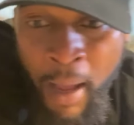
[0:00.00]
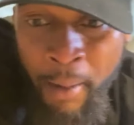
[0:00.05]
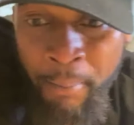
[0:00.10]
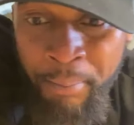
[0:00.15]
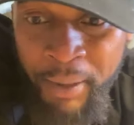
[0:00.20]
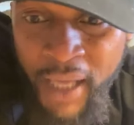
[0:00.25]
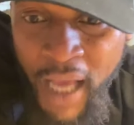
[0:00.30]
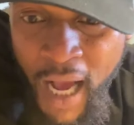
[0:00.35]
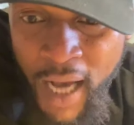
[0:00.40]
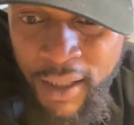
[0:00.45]

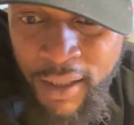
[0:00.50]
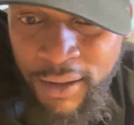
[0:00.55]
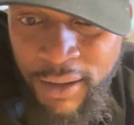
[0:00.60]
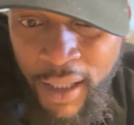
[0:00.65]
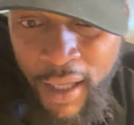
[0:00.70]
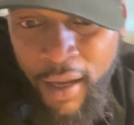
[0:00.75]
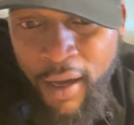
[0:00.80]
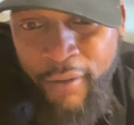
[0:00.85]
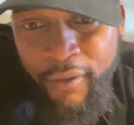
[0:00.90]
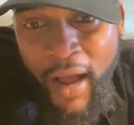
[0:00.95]
Bianca
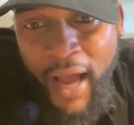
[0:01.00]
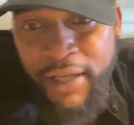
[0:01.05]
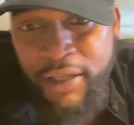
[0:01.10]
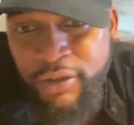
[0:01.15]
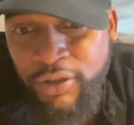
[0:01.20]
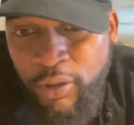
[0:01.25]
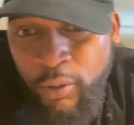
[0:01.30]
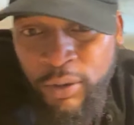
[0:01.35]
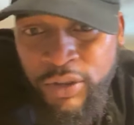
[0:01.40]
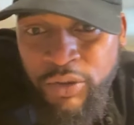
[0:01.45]
Love, how you
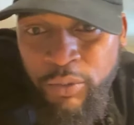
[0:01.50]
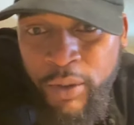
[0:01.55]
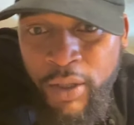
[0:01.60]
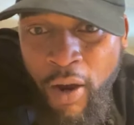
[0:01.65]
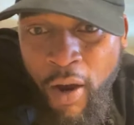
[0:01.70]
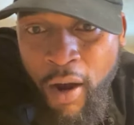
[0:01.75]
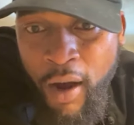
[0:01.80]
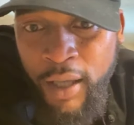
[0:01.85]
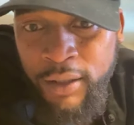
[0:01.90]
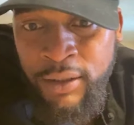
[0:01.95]
doing,
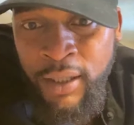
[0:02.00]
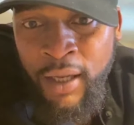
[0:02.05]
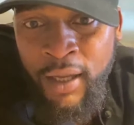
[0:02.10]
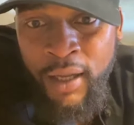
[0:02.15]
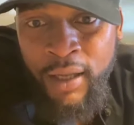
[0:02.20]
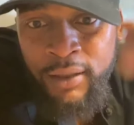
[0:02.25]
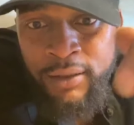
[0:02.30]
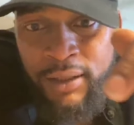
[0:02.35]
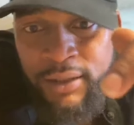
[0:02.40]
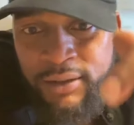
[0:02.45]
sweetheart?
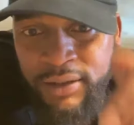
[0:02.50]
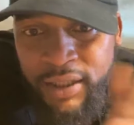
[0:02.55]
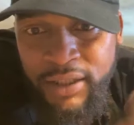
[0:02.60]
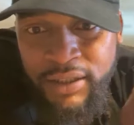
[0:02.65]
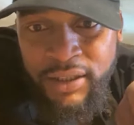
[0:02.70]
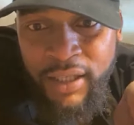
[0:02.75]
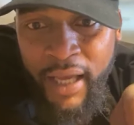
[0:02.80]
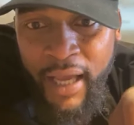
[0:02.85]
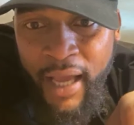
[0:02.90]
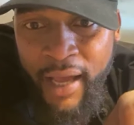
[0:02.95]

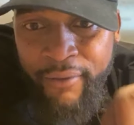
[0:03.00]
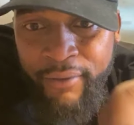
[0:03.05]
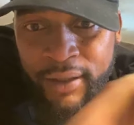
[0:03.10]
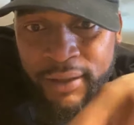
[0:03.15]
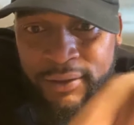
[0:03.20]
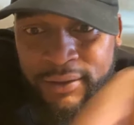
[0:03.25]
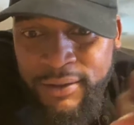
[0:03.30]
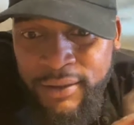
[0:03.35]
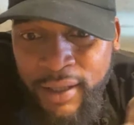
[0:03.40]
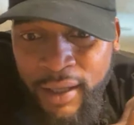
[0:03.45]
Letitia
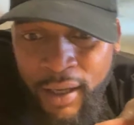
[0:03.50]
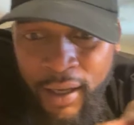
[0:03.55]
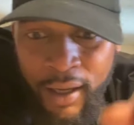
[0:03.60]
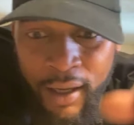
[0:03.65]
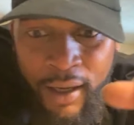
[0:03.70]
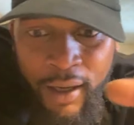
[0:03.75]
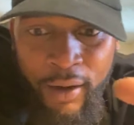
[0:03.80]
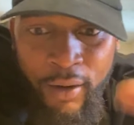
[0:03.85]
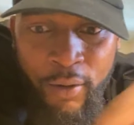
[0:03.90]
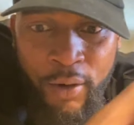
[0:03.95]
Evans,
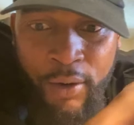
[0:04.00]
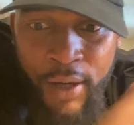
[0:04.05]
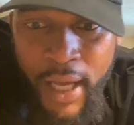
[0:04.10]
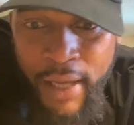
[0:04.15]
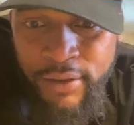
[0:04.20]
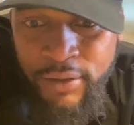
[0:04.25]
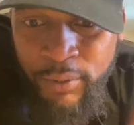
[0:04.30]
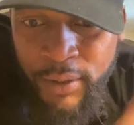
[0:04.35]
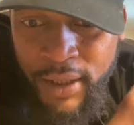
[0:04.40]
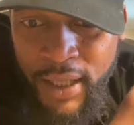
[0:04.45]
who
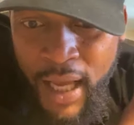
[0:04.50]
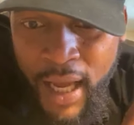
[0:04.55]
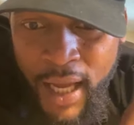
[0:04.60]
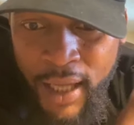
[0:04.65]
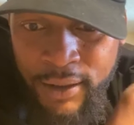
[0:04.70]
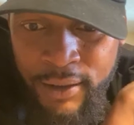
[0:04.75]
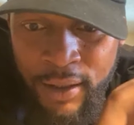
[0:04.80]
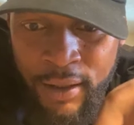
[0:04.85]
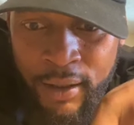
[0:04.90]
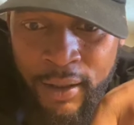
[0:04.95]
else we
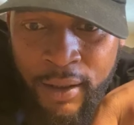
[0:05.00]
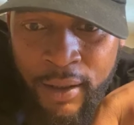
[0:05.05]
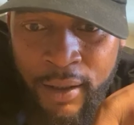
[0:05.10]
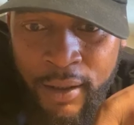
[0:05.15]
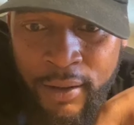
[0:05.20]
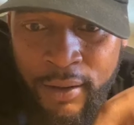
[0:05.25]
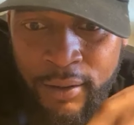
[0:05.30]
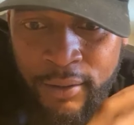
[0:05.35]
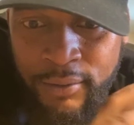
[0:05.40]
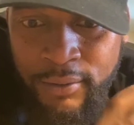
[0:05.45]
got?
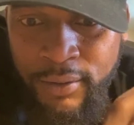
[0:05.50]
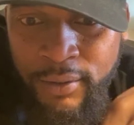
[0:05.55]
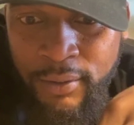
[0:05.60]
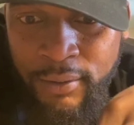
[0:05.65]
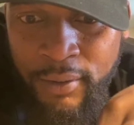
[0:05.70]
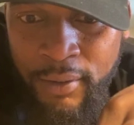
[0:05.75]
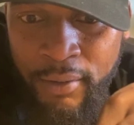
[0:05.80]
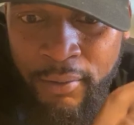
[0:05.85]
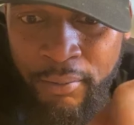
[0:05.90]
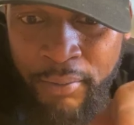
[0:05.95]

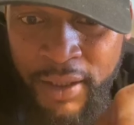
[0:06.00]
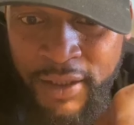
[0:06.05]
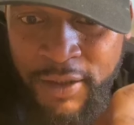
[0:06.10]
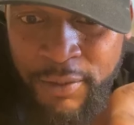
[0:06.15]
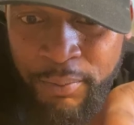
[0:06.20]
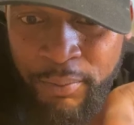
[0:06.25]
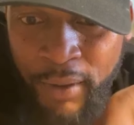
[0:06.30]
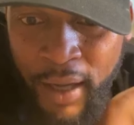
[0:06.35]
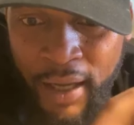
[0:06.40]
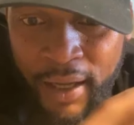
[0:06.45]
Miss,
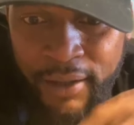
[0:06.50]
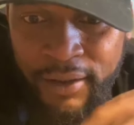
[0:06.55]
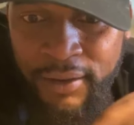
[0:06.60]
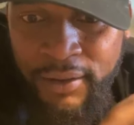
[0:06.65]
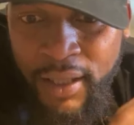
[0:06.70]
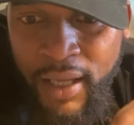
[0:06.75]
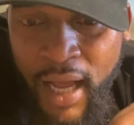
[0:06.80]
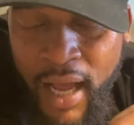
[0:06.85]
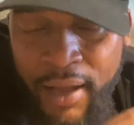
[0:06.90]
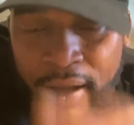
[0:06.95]

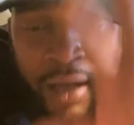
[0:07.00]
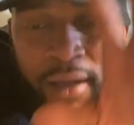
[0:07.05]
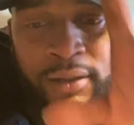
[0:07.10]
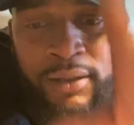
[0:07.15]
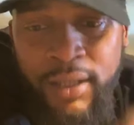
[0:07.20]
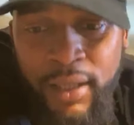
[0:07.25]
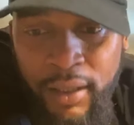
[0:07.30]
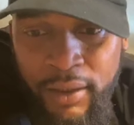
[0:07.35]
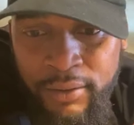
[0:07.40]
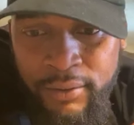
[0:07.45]

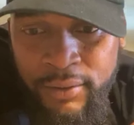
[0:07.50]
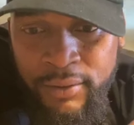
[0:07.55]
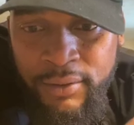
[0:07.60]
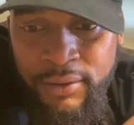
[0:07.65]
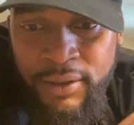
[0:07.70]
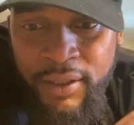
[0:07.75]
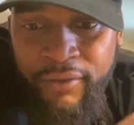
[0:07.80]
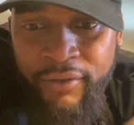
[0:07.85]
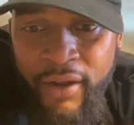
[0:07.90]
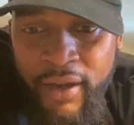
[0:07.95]
look,
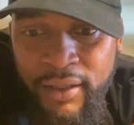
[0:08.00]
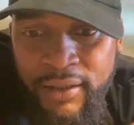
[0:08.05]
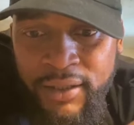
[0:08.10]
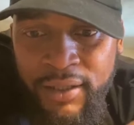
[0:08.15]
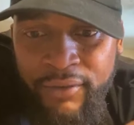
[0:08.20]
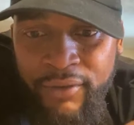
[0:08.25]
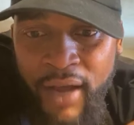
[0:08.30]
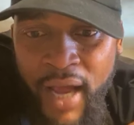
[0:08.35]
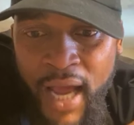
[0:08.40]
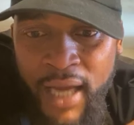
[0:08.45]

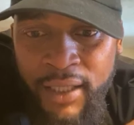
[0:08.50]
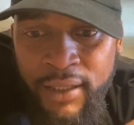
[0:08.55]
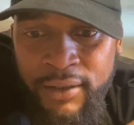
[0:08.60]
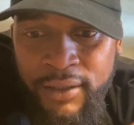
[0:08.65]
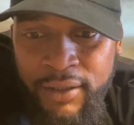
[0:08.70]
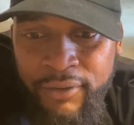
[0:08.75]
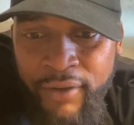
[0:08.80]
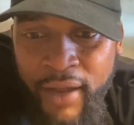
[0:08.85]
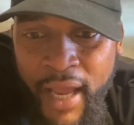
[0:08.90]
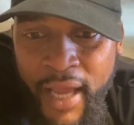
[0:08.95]

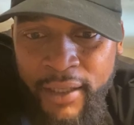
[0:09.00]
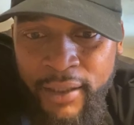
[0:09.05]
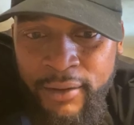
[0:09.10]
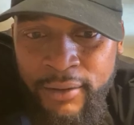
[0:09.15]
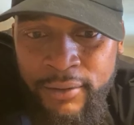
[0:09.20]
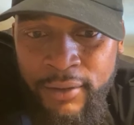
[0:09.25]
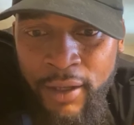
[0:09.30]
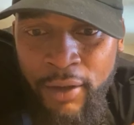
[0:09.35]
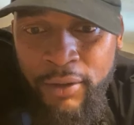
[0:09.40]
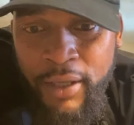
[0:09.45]
Divana,
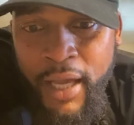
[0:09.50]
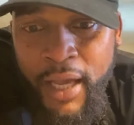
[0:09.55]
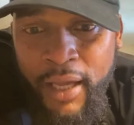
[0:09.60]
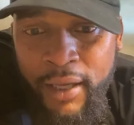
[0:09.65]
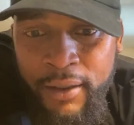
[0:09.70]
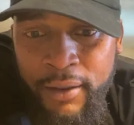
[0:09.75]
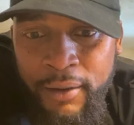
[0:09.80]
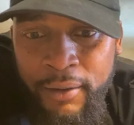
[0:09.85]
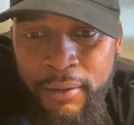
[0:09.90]
okay.